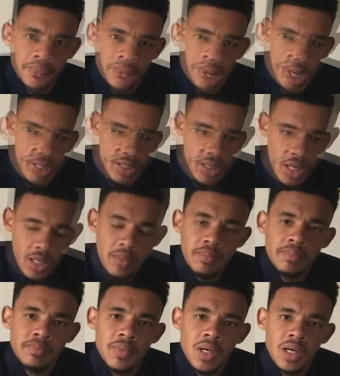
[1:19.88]
I
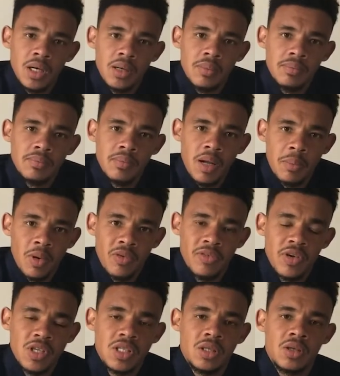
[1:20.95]
signed my
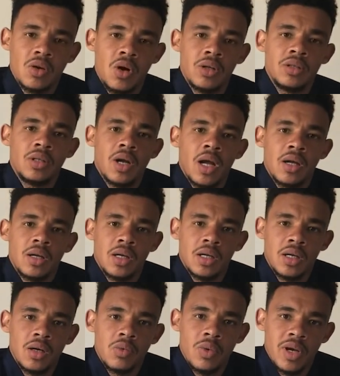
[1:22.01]
professional contract
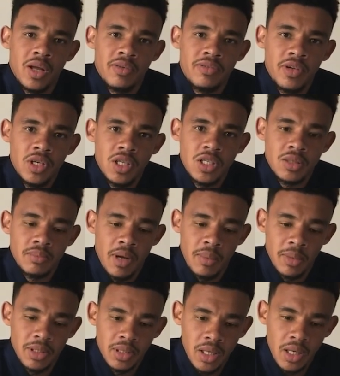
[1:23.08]
when I finished my
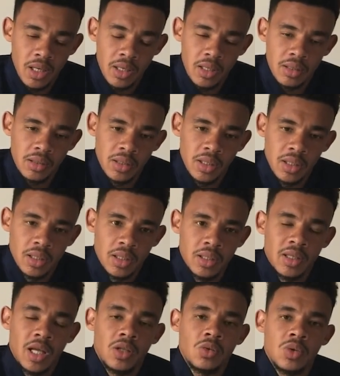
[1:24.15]
matric,
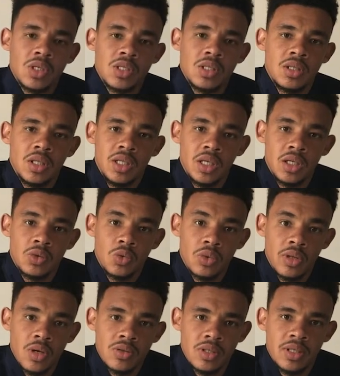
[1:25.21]
and that was in the year
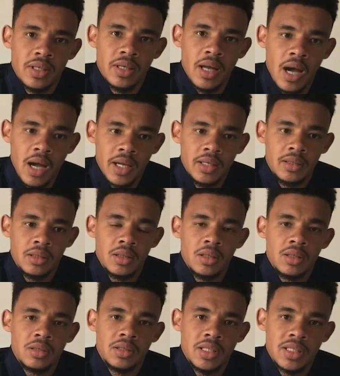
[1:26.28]
2009,
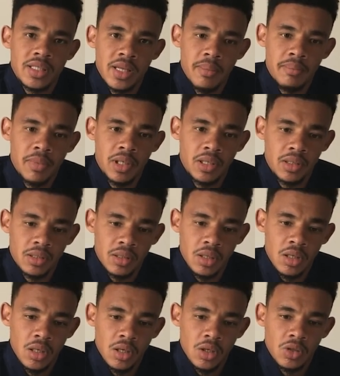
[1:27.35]
December.
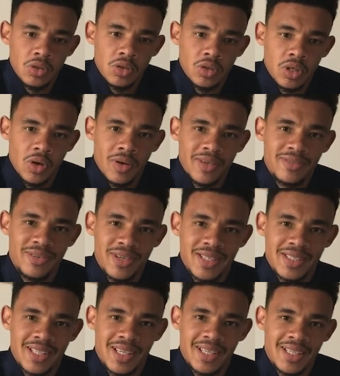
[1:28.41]
You know, at
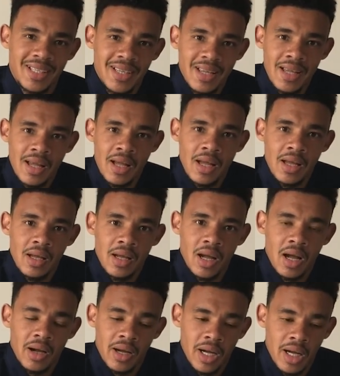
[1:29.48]
first
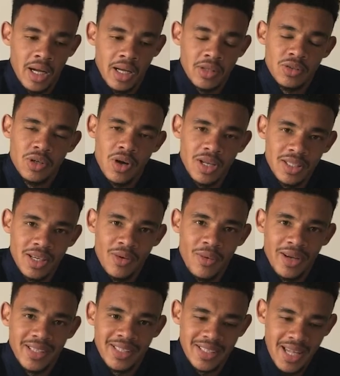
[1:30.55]
I didn't
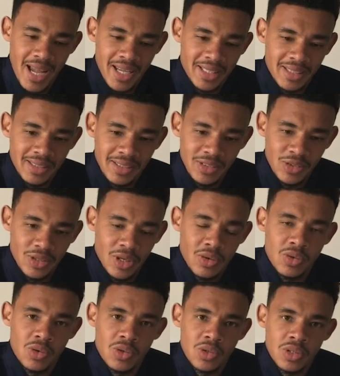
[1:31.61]
want to sign, you know,
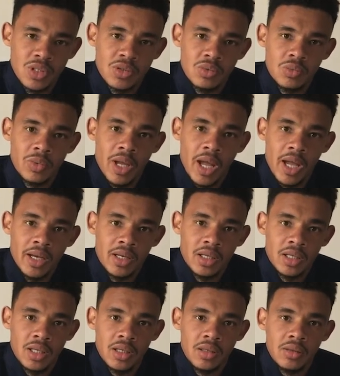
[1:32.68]
because we had
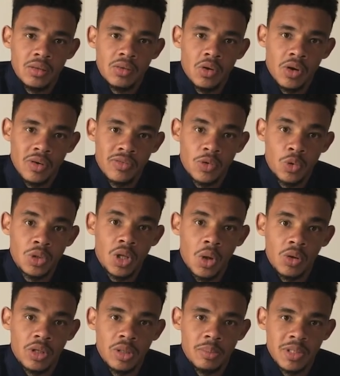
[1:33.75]
a lot of good
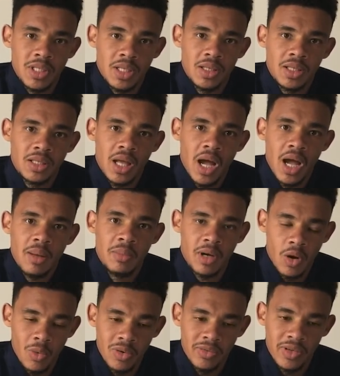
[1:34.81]
goalkeepers at the time,
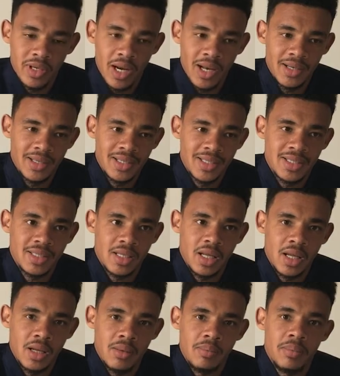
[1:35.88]
Rowan Fernandez.
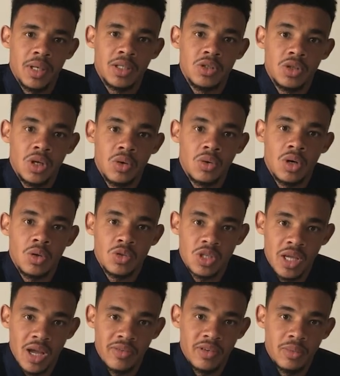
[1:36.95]
But, you know, Coach
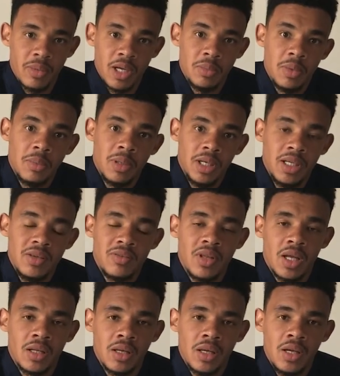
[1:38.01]
Gavin made me believe
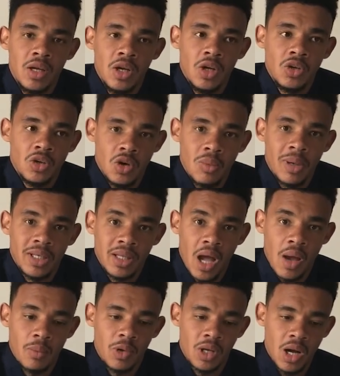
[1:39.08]
that, you know, my
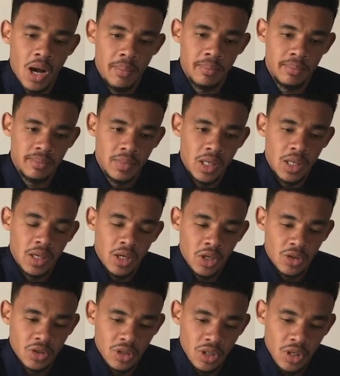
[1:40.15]
time will come,
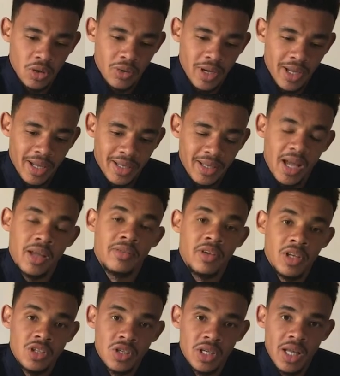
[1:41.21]
you know, and I
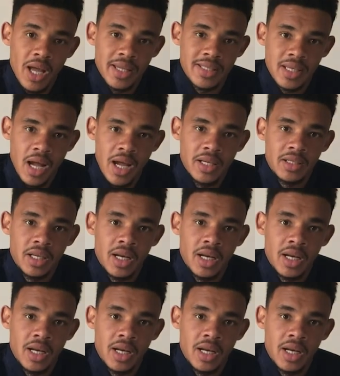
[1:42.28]
eventually signed.